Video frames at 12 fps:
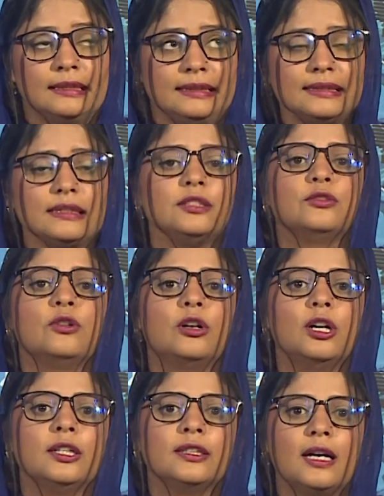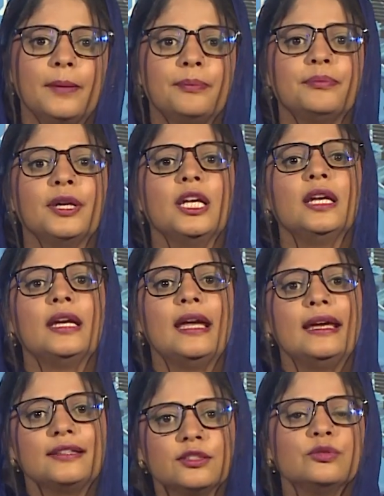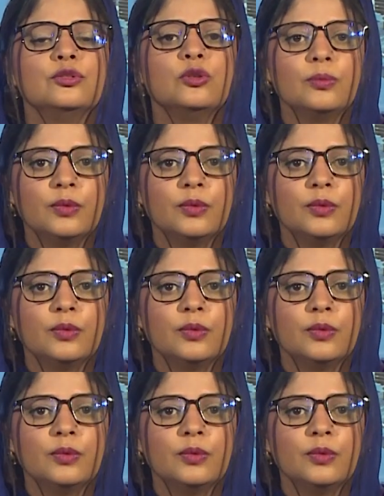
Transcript: This is called a pay-as-you-go